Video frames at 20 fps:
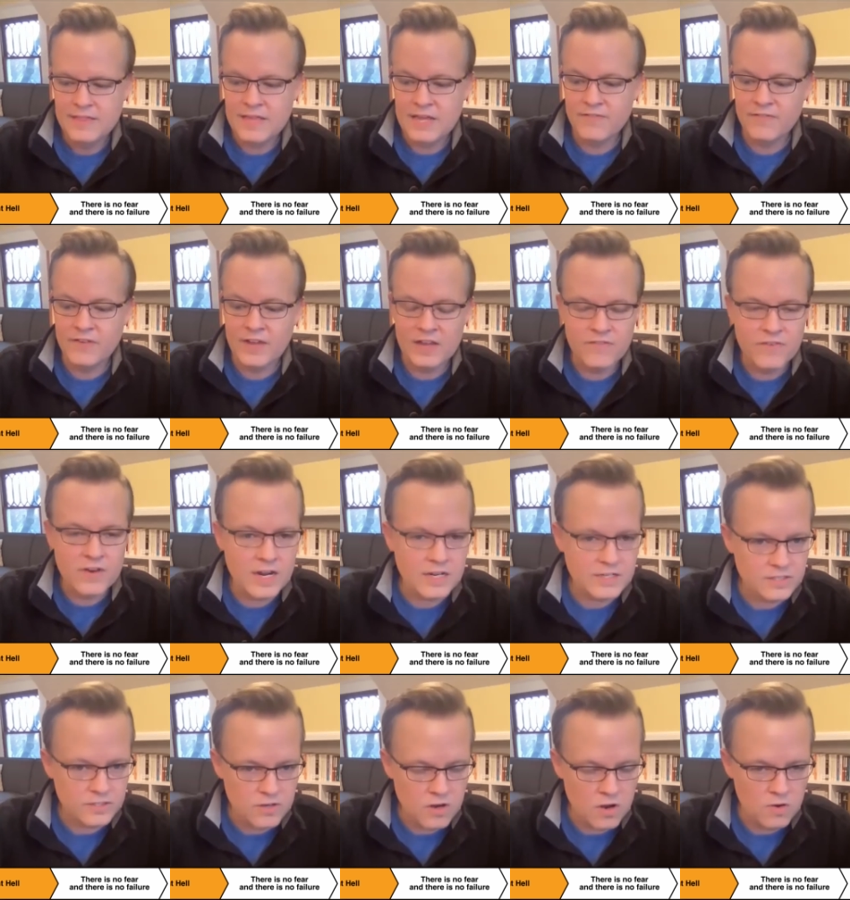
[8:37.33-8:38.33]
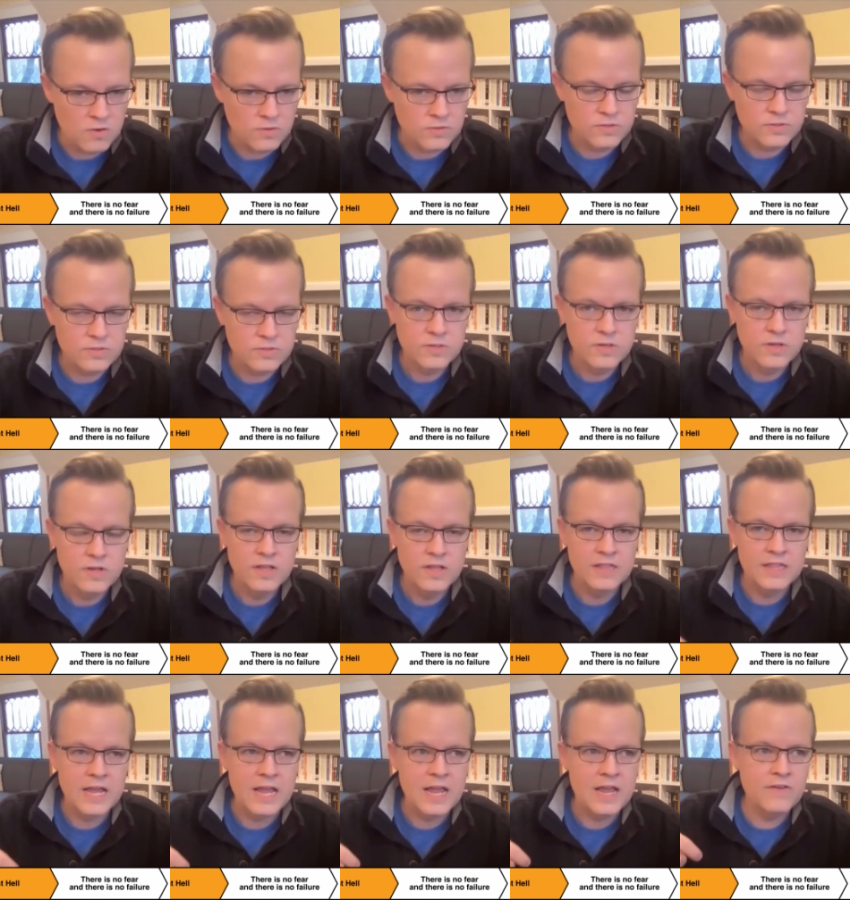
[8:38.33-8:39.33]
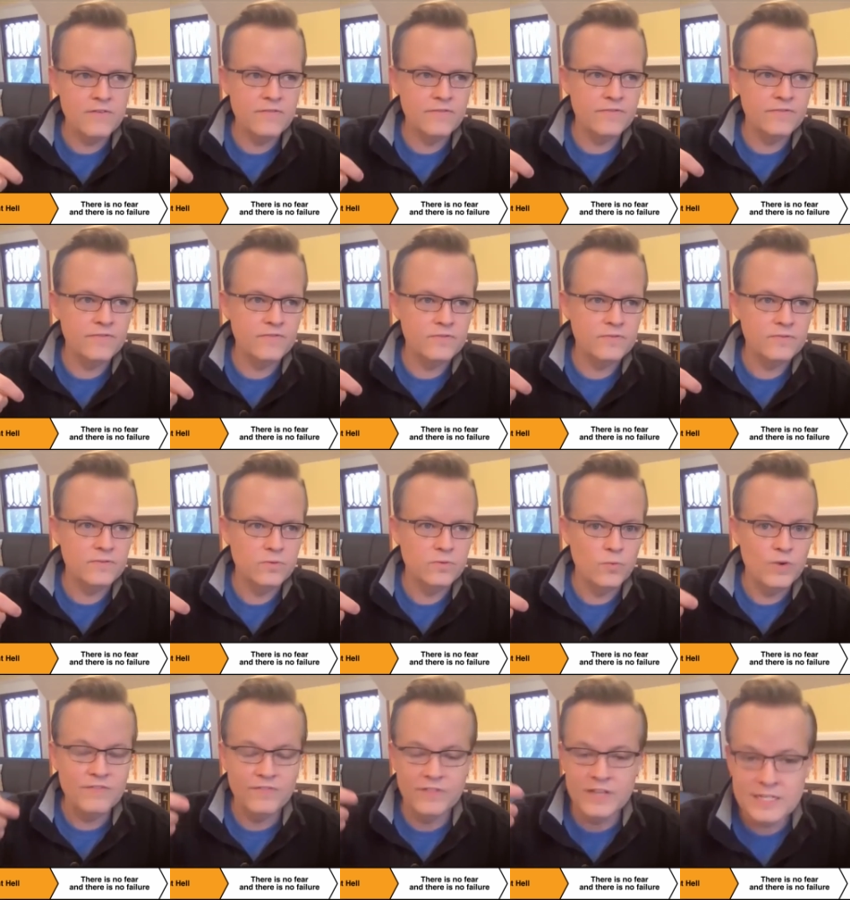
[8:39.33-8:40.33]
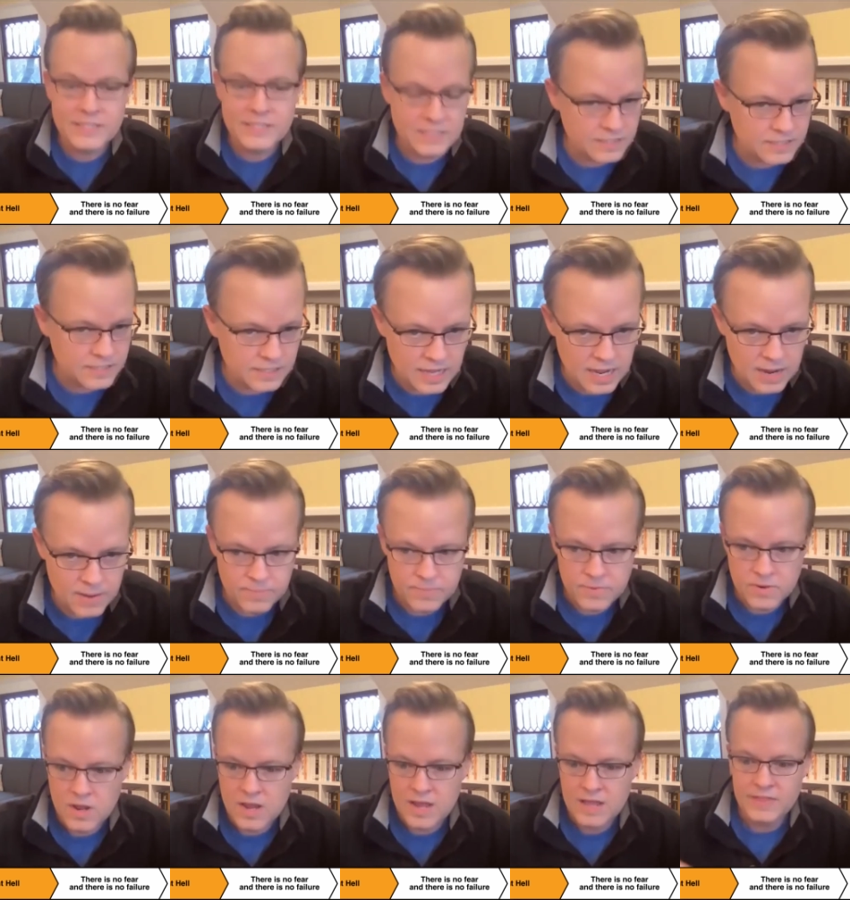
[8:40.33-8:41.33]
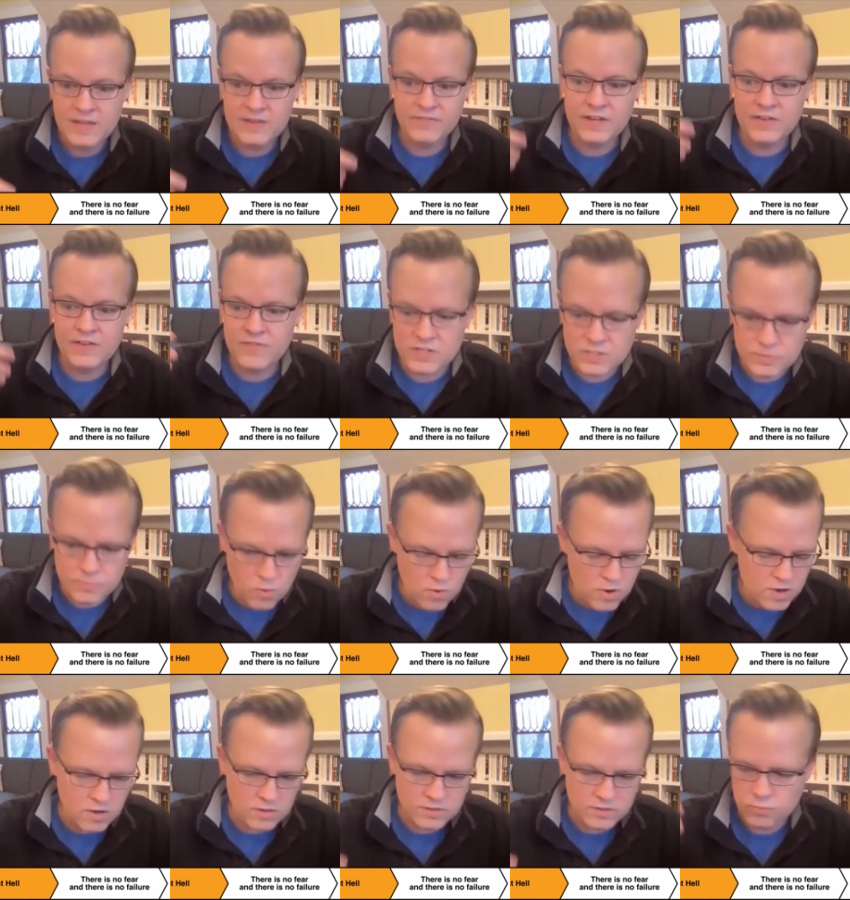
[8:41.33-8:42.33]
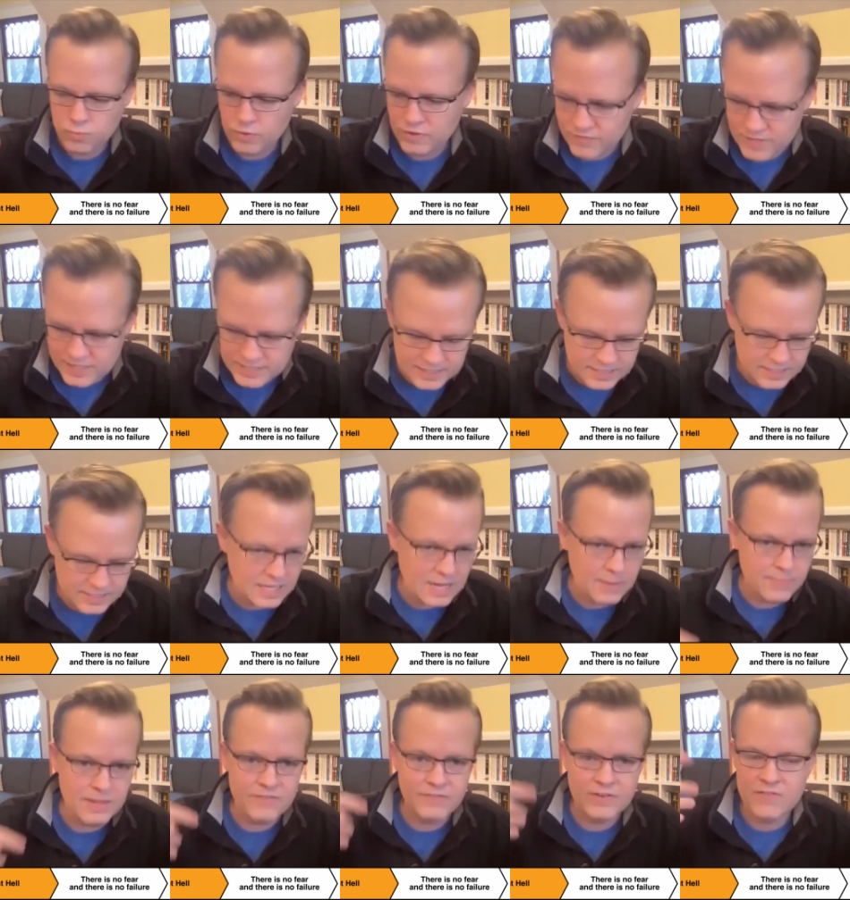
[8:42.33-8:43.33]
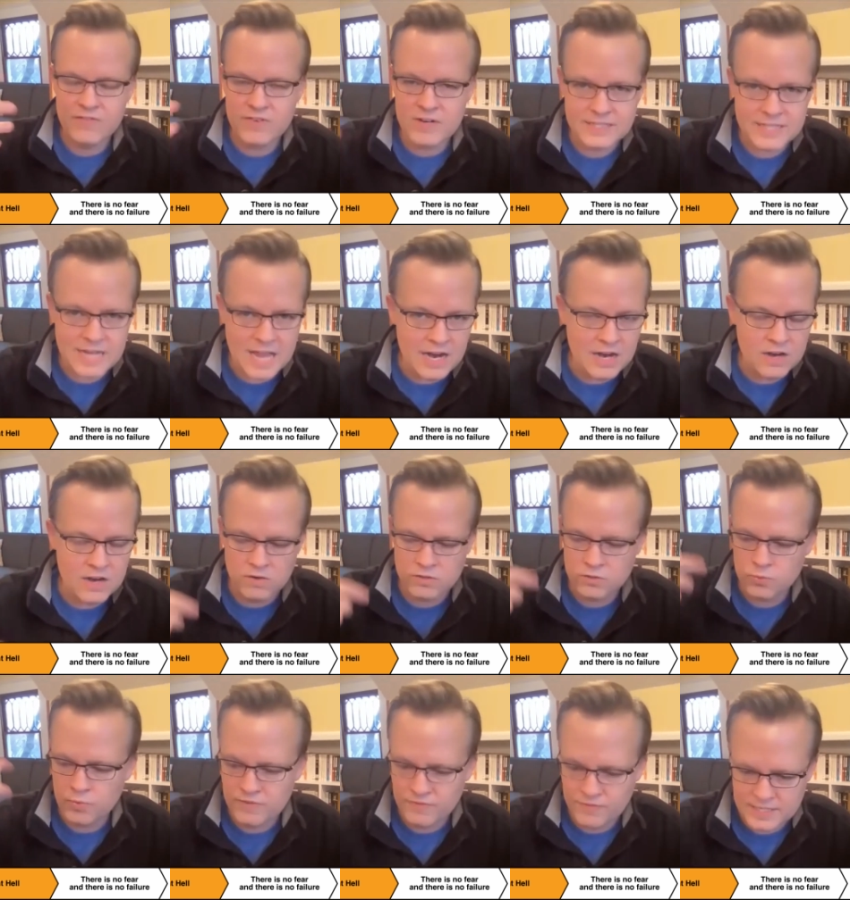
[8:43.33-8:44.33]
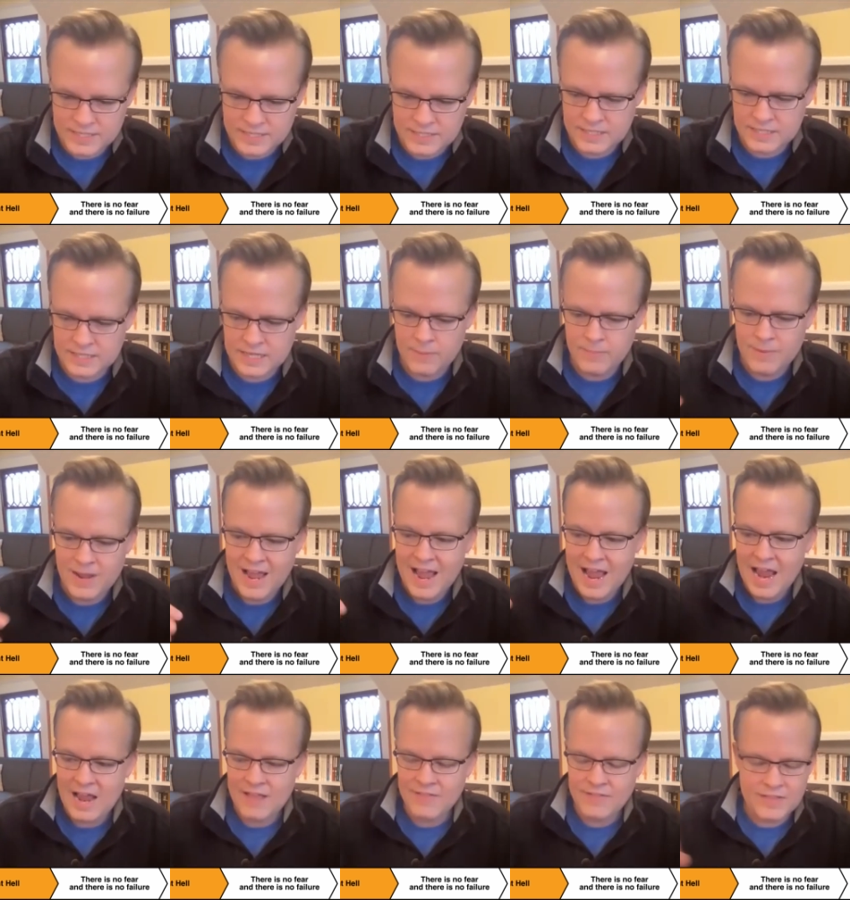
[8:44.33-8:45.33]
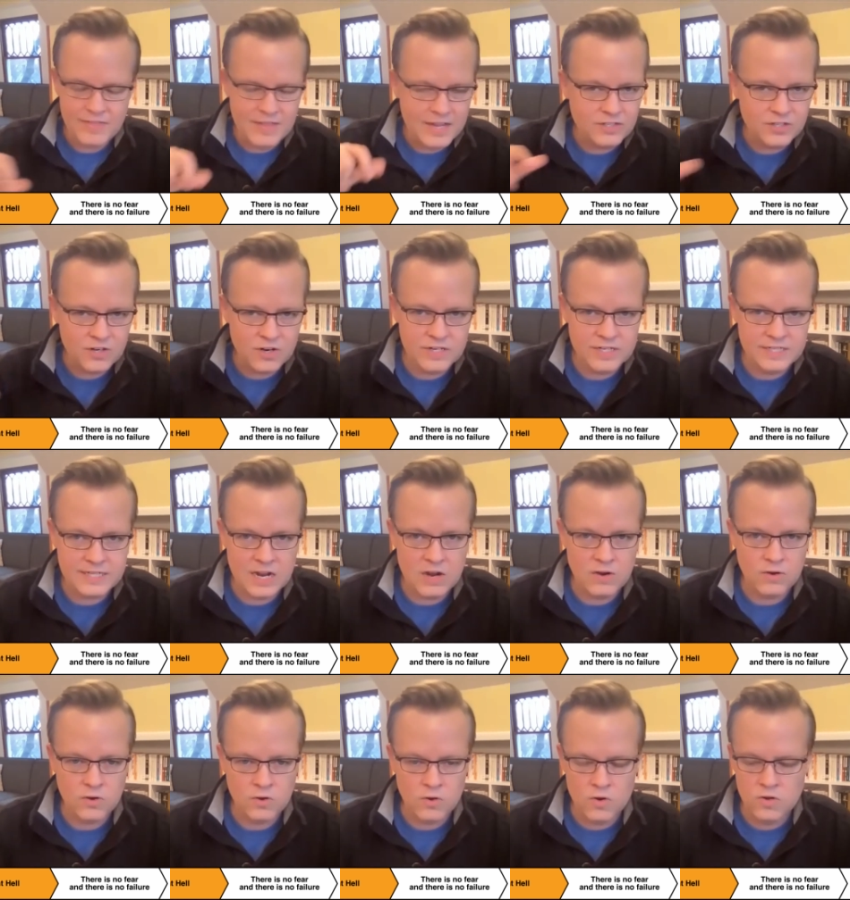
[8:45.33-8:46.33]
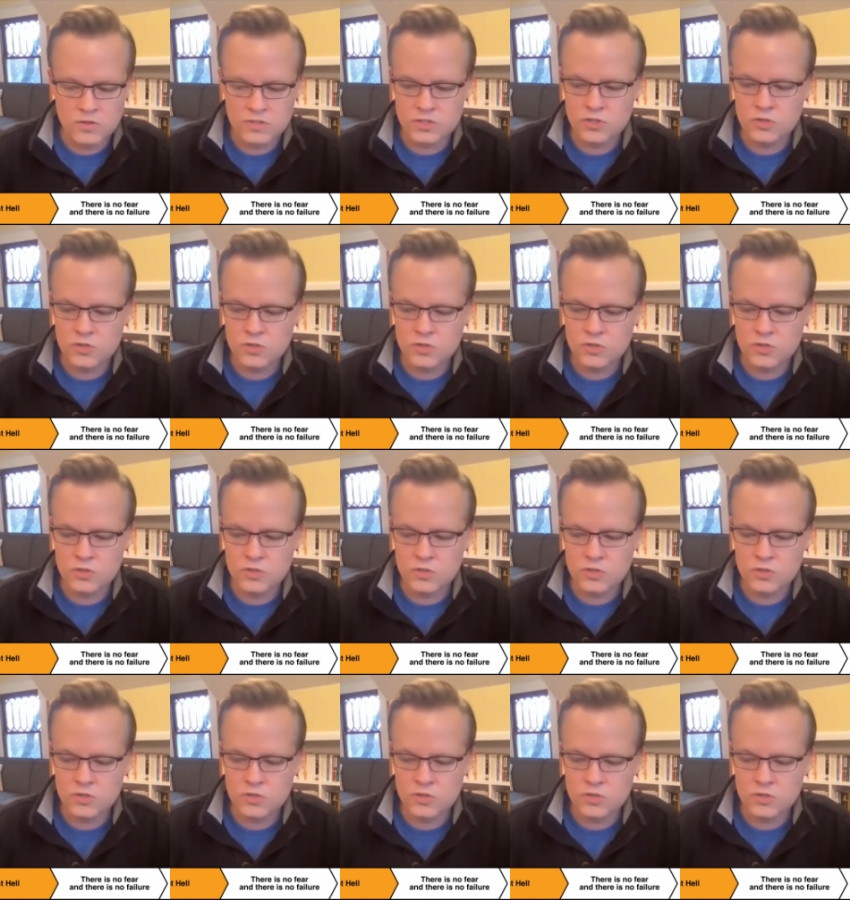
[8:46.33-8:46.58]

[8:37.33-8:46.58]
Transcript: they've given us notes, we've listened to them, they've given us more notes, we've listened to them, they've given us edit notes, we've listened to them, and then they turned it down cold.